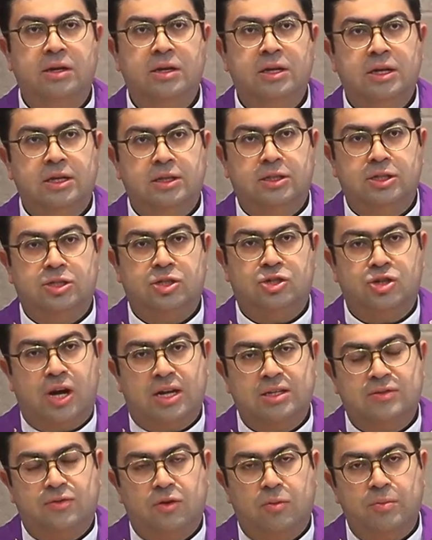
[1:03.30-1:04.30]
this
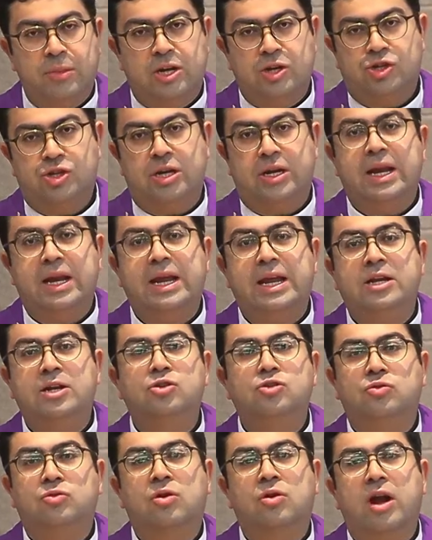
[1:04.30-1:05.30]
transformation
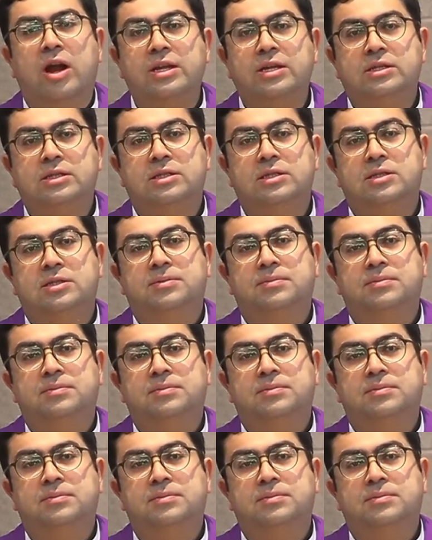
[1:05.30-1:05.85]
into Christ.